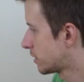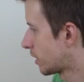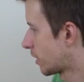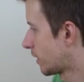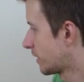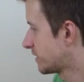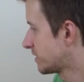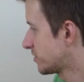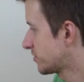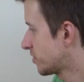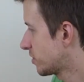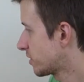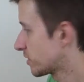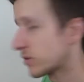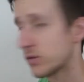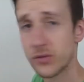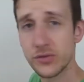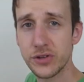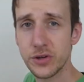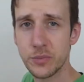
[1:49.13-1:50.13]
Alright, this
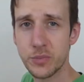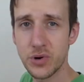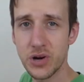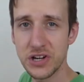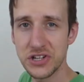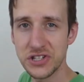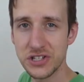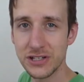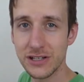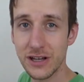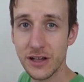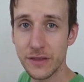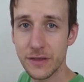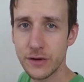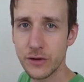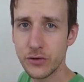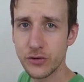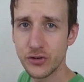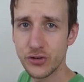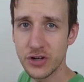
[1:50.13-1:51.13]
article, Depression, the
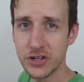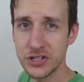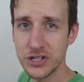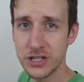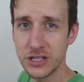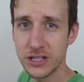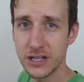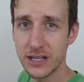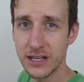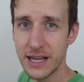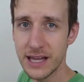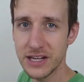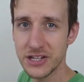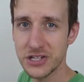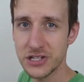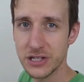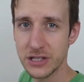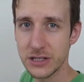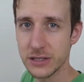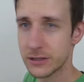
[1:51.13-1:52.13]
Nutrition
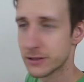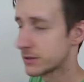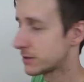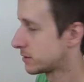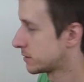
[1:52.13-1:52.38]
Connection.